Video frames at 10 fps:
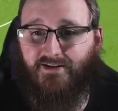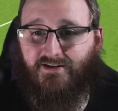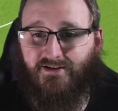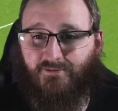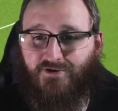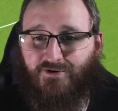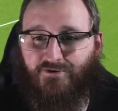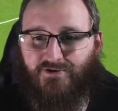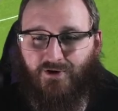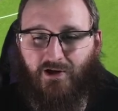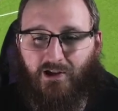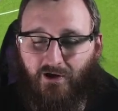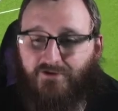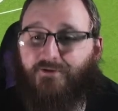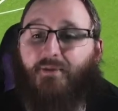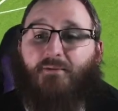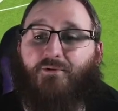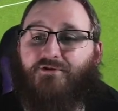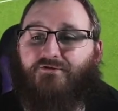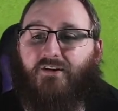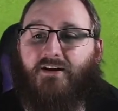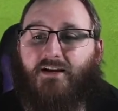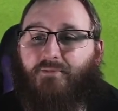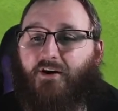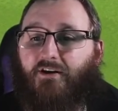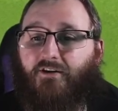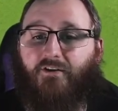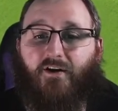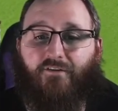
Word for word: The substitute's got a lot of people to try and keep an eye on.